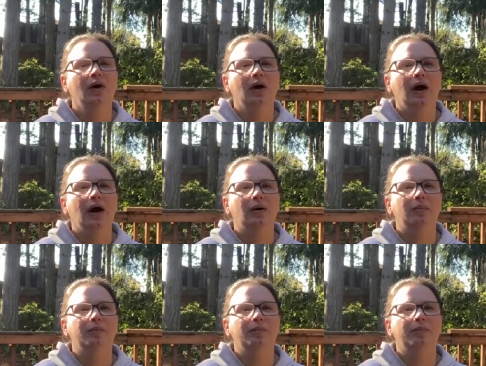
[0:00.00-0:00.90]

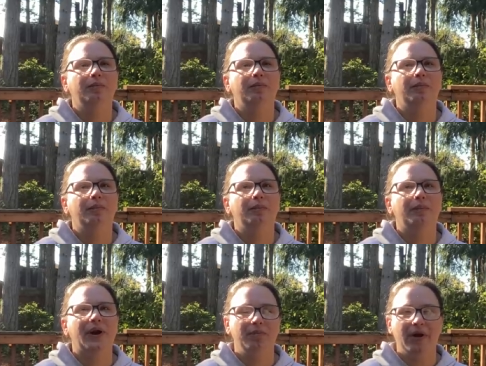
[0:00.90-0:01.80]
um,
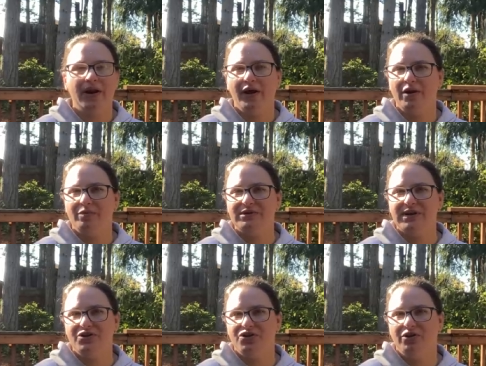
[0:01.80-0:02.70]
but I'm not
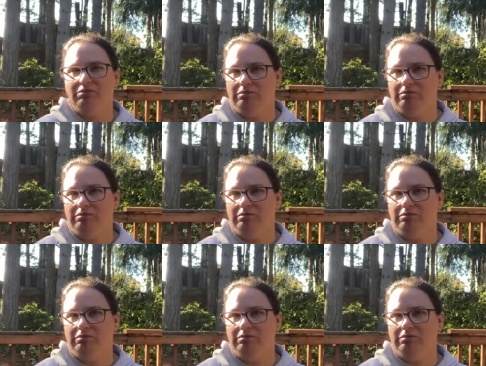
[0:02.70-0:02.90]
100% sure